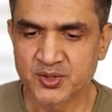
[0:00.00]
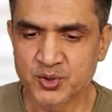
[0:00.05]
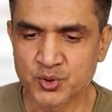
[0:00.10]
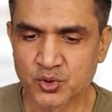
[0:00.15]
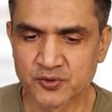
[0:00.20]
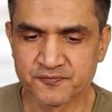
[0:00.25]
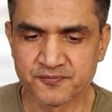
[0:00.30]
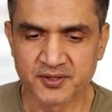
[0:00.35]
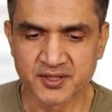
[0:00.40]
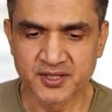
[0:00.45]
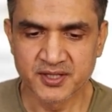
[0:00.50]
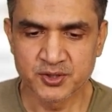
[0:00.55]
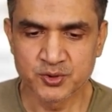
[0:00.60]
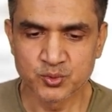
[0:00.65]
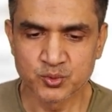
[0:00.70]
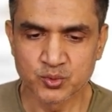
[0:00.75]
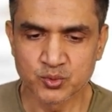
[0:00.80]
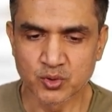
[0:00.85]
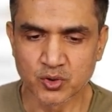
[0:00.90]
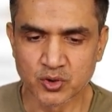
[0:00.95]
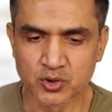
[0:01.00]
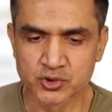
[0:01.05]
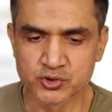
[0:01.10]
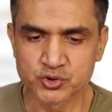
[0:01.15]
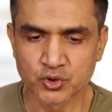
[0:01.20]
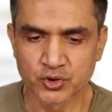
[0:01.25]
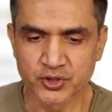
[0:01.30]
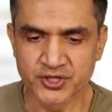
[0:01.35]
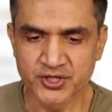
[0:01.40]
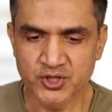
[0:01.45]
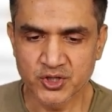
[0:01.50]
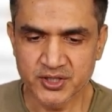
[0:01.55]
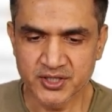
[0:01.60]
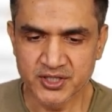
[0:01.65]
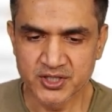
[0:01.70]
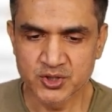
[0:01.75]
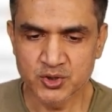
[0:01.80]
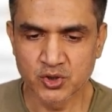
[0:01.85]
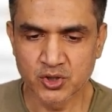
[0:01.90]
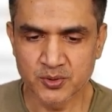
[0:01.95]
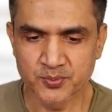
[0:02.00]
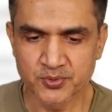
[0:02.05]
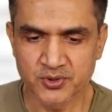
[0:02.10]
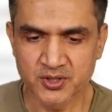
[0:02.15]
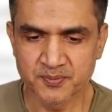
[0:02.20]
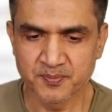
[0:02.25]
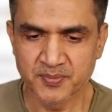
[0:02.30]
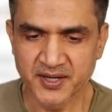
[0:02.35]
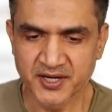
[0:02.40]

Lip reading: Don't forget to also incorporate